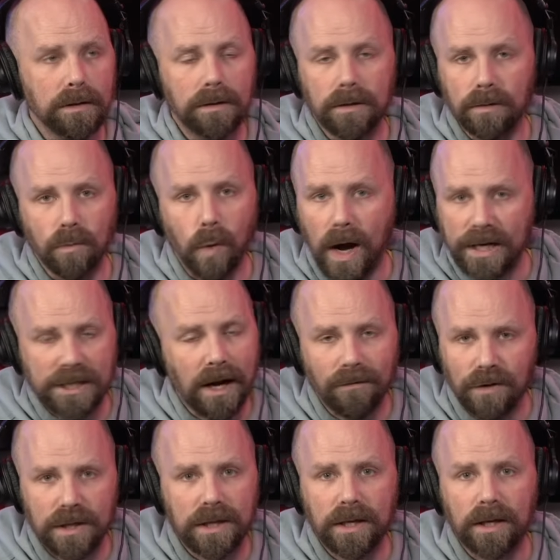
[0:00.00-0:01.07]
watch
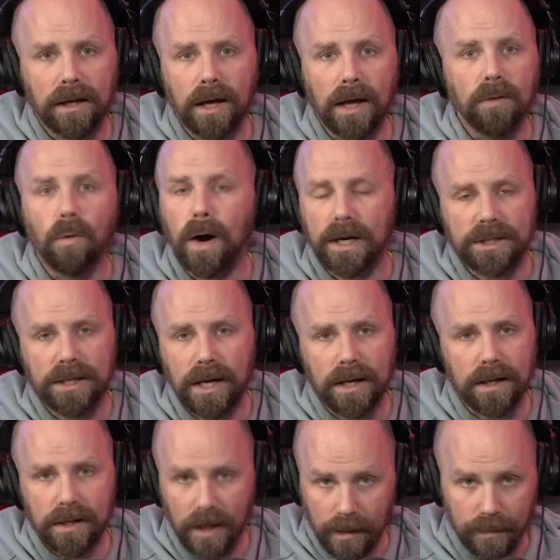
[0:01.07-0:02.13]
everything and watched
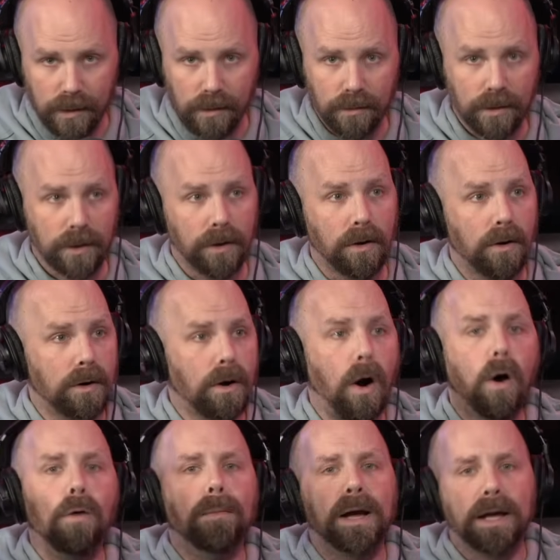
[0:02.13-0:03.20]
AEW that are going,
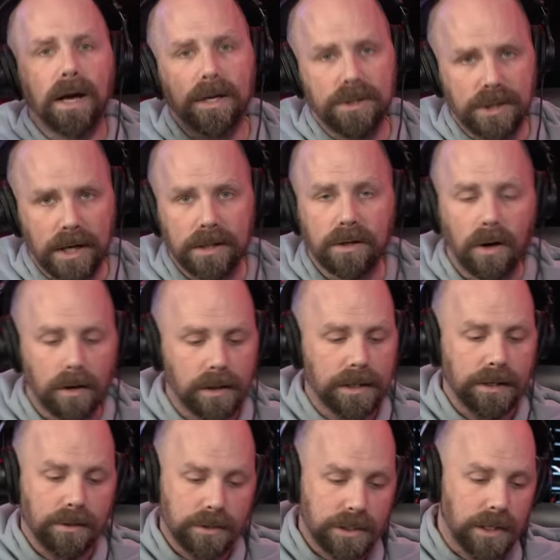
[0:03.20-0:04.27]
oh my God, Jade
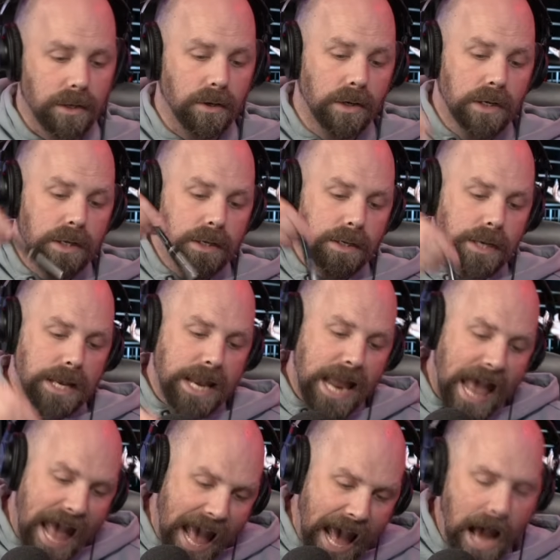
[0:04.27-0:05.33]
Cargill's here.
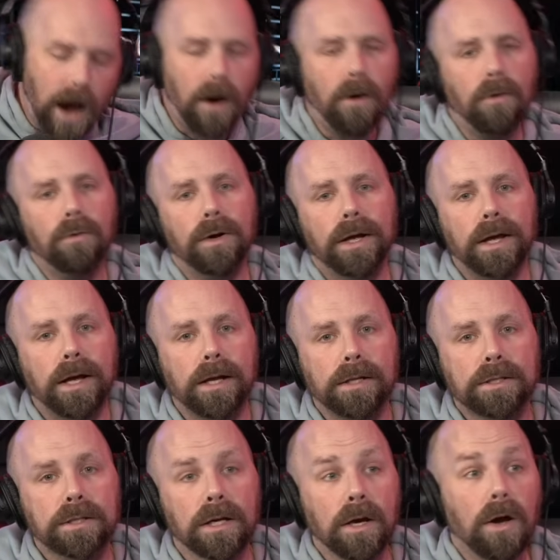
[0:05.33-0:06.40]
Now,
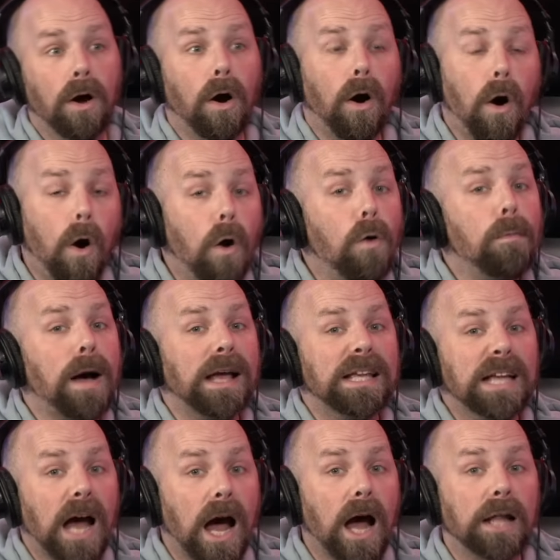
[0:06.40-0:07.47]
it's, oh my
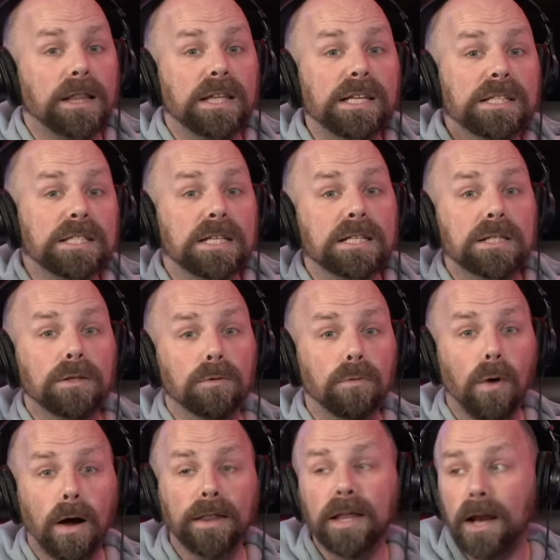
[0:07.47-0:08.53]
God, this is the
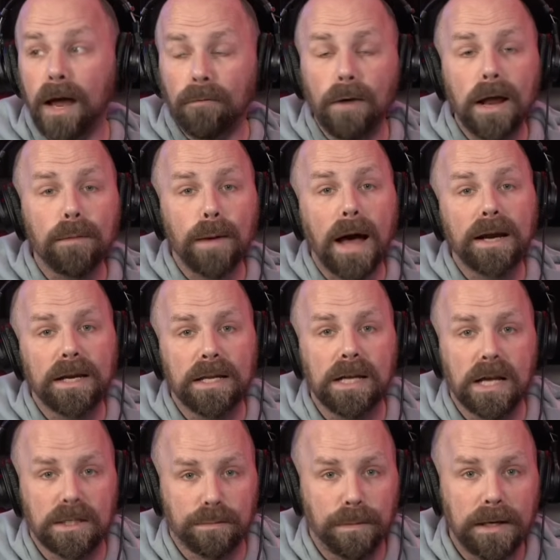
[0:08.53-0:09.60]
one that I read about in
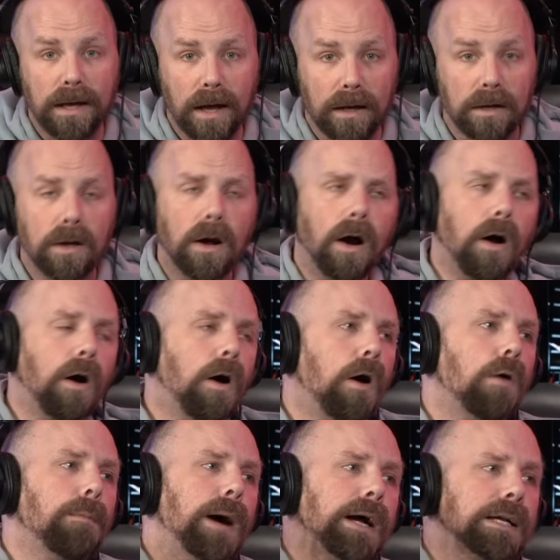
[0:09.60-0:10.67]
ESPN.
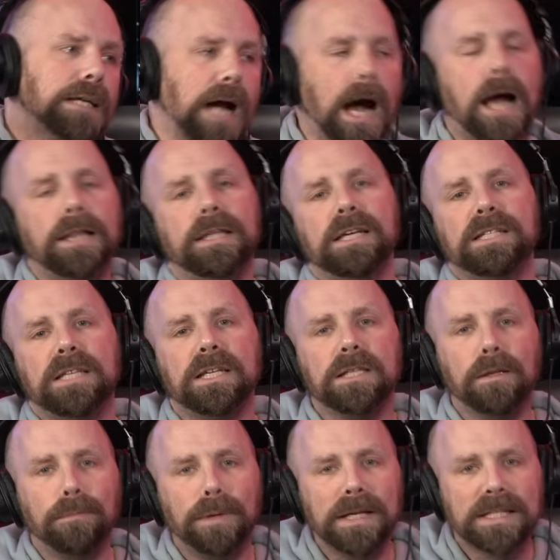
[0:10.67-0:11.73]
Oh my God, this is
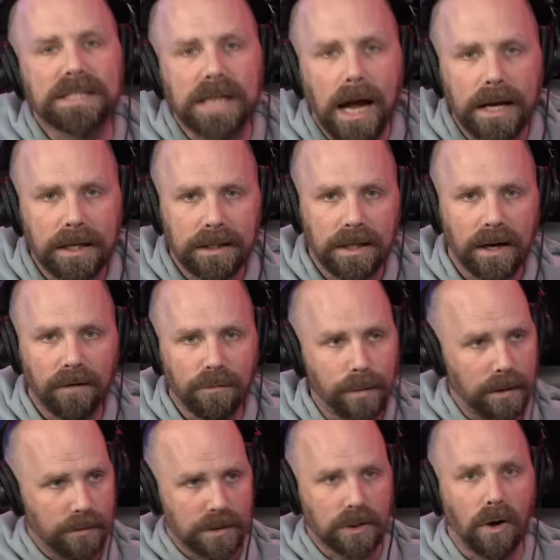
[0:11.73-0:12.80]
the big signing that
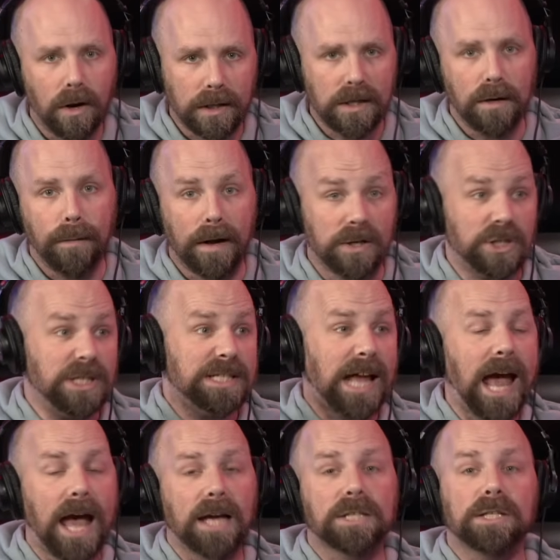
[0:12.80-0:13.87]
everybody was talking about. She's
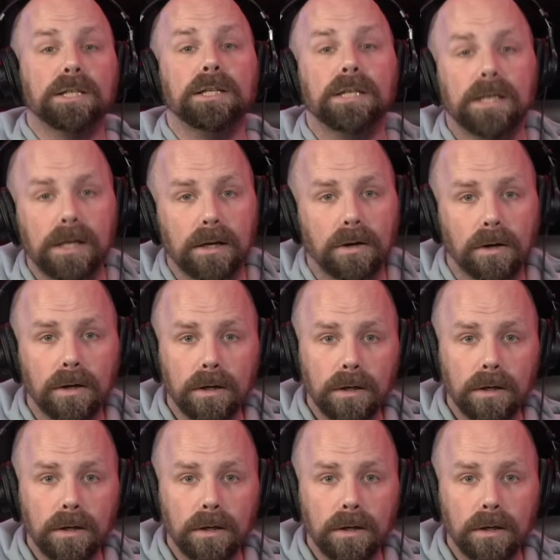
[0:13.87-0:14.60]
actually here.